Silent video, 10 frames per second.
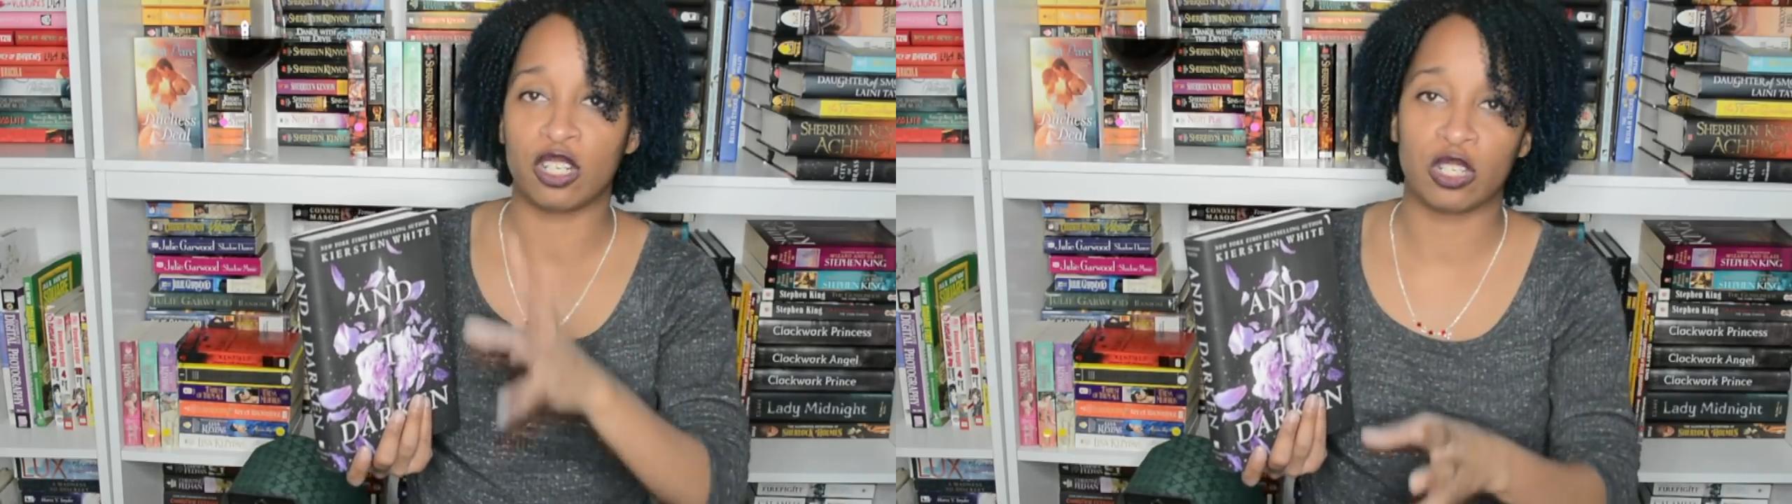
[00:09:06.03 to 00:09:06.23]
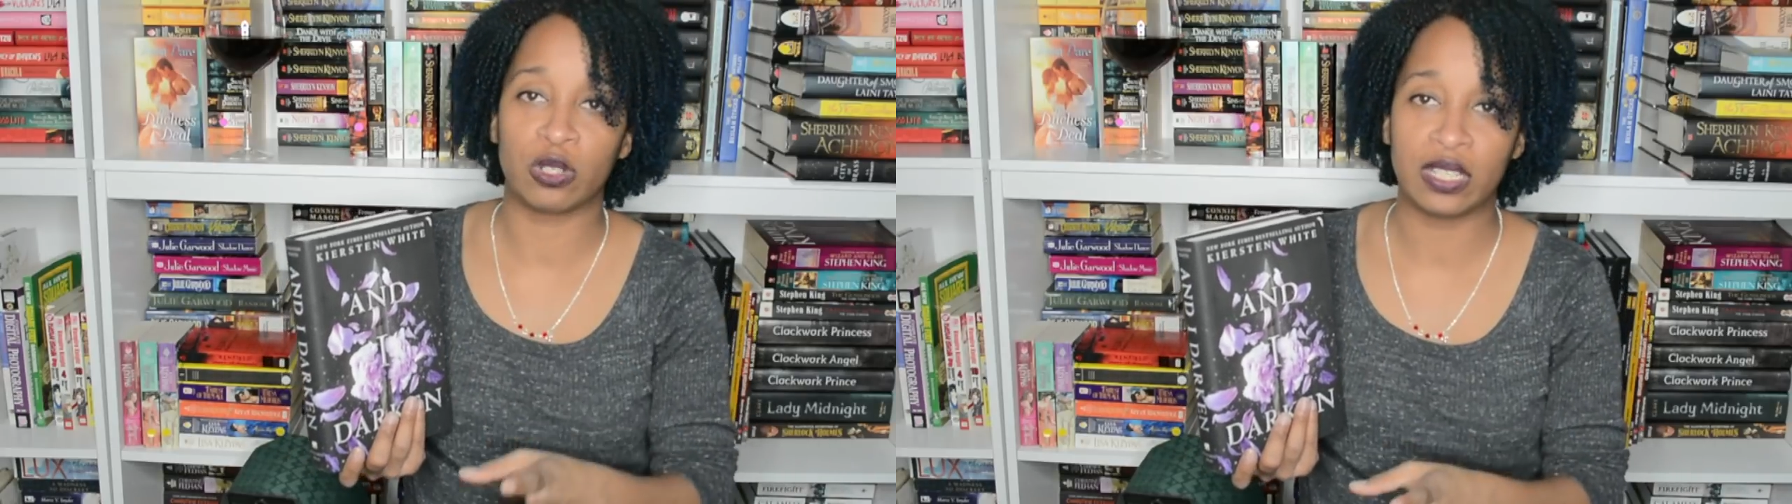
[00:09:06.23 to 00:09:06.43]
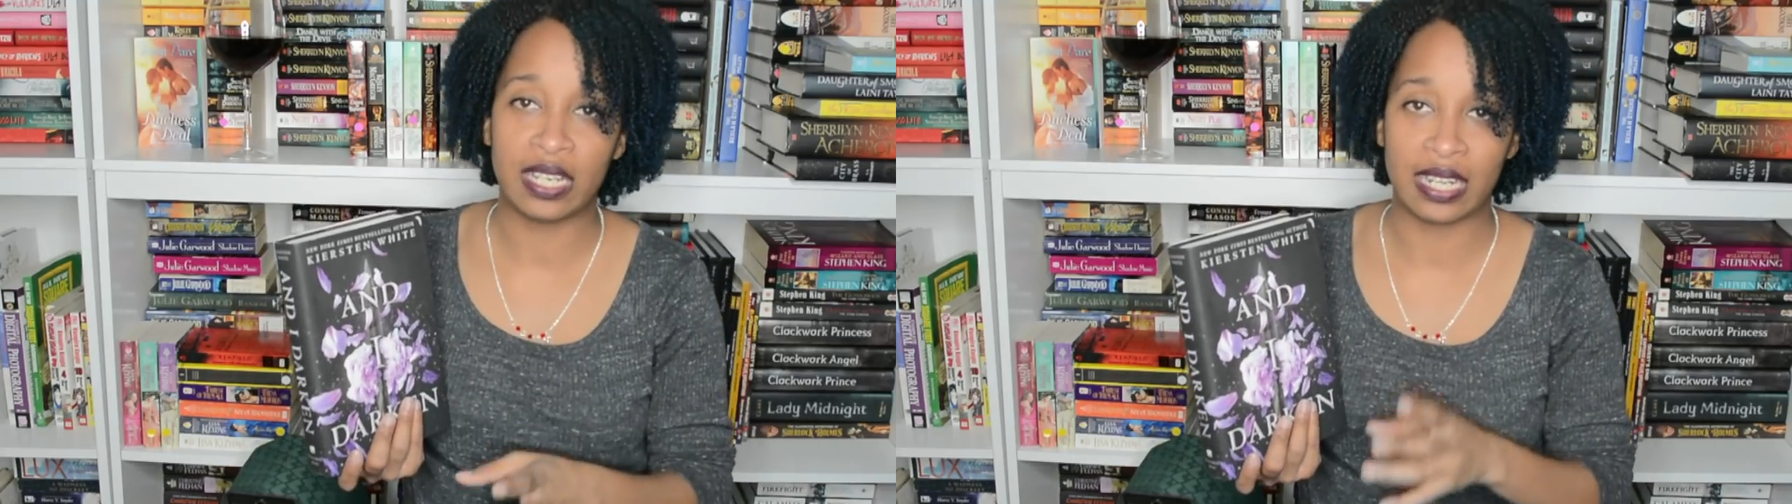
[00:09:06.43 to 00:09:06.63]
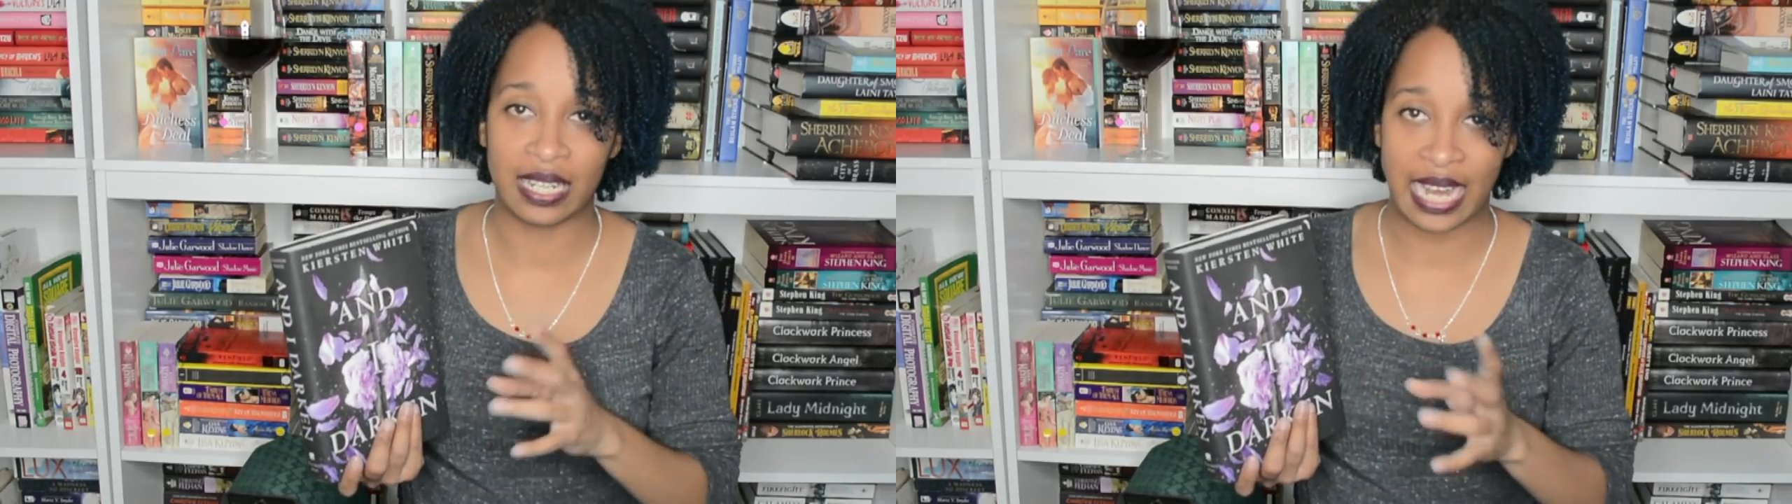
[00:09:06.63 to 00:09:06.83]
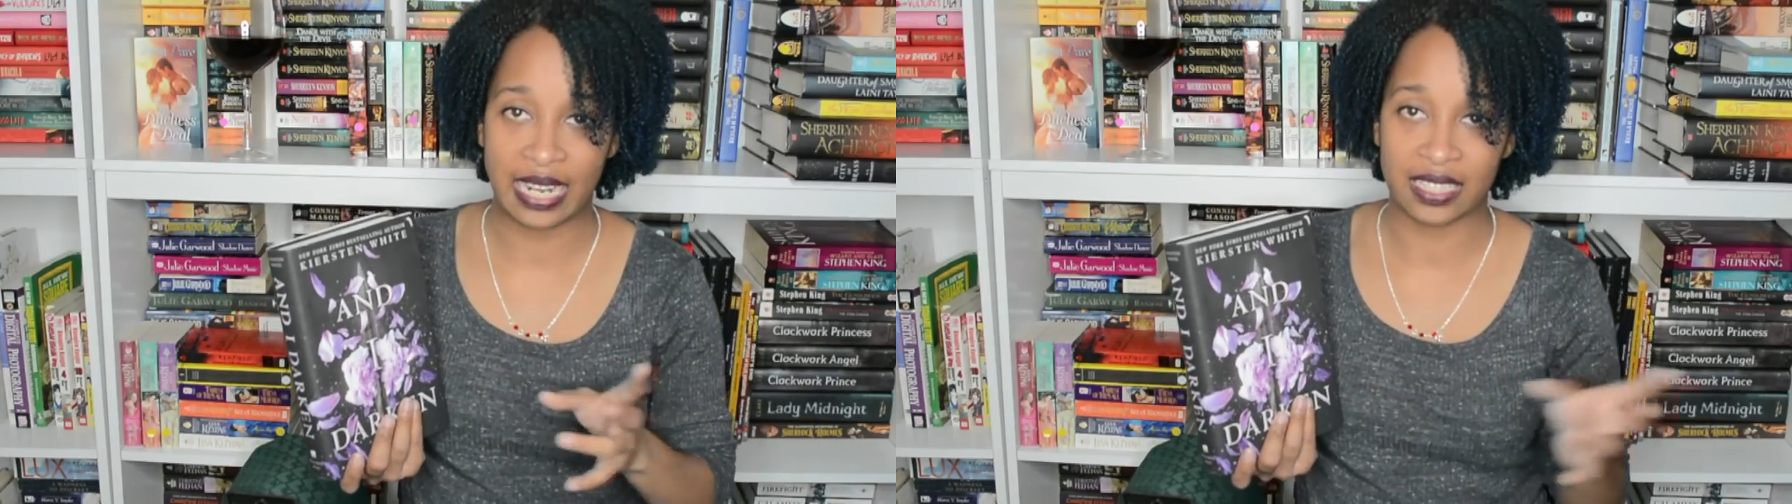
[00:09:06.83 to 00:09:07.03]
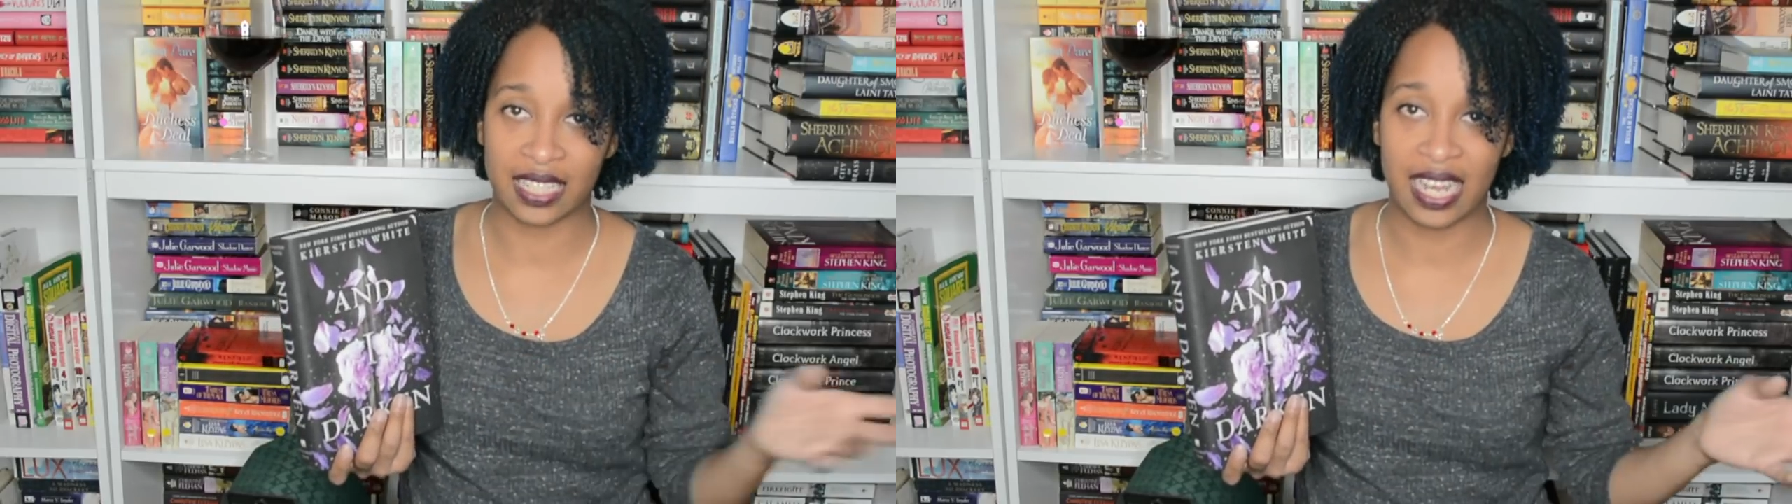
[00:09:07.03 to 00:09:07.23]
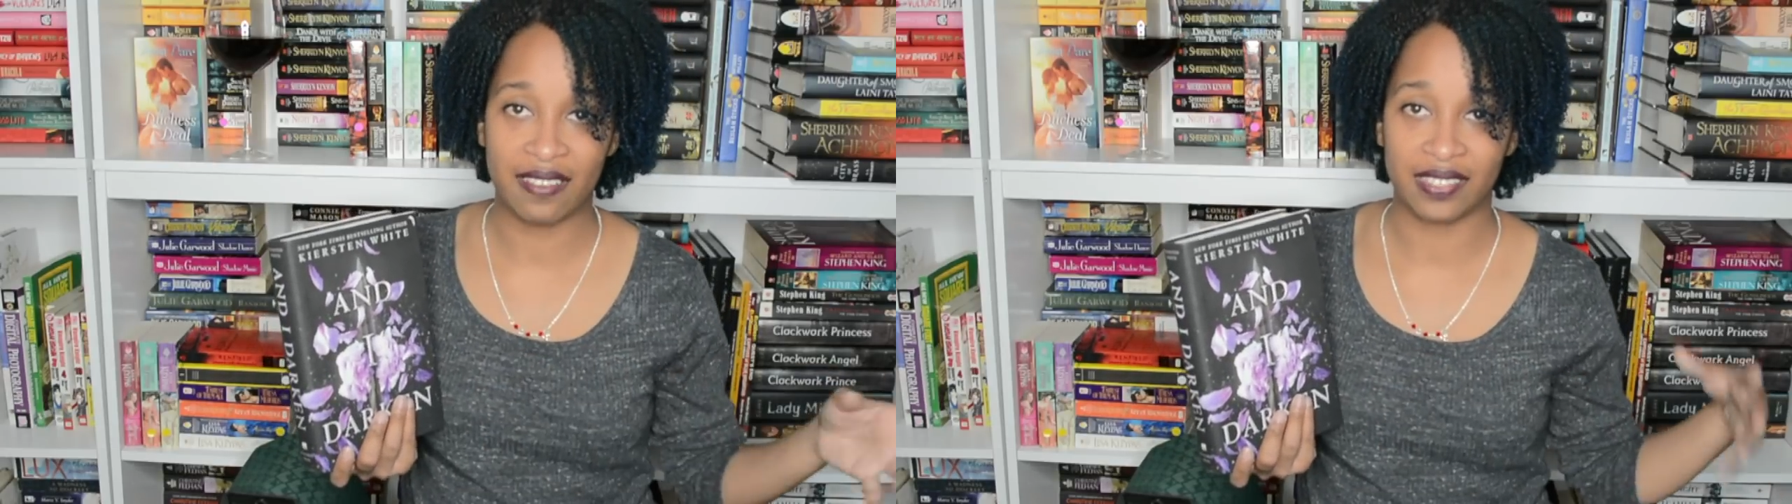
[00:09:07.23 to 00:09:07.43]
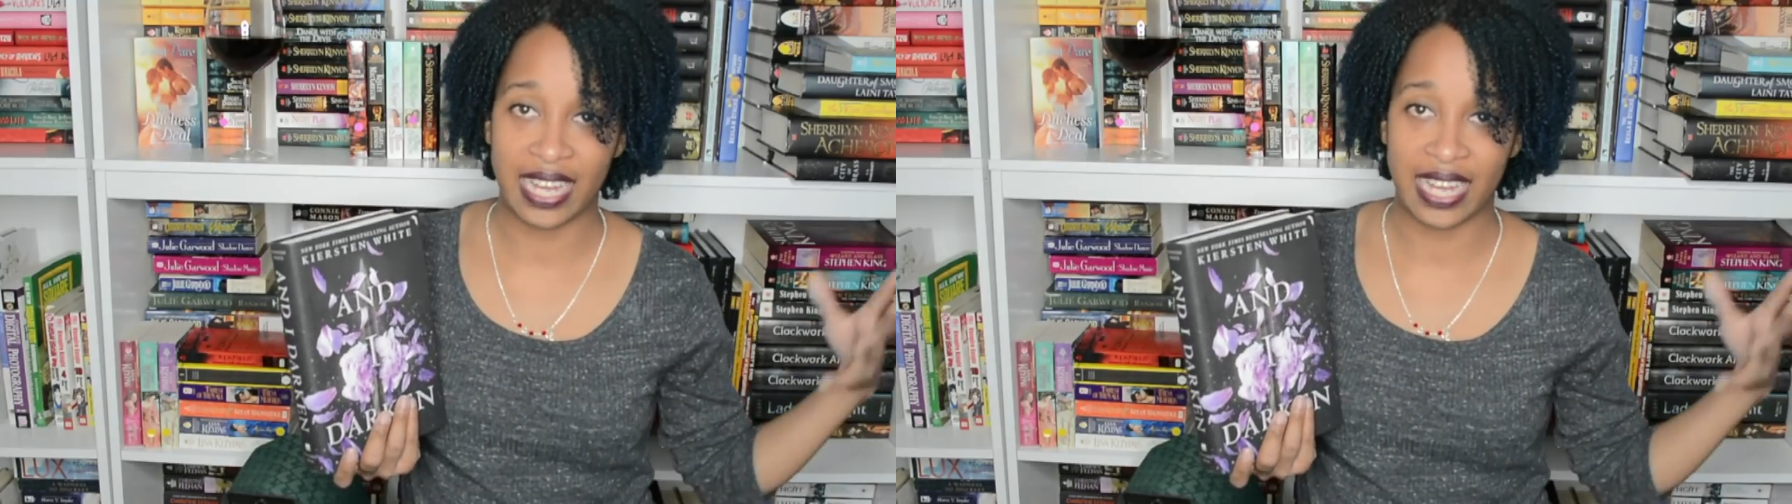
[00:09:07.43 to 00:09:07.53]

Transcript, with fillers: early in Lada's life.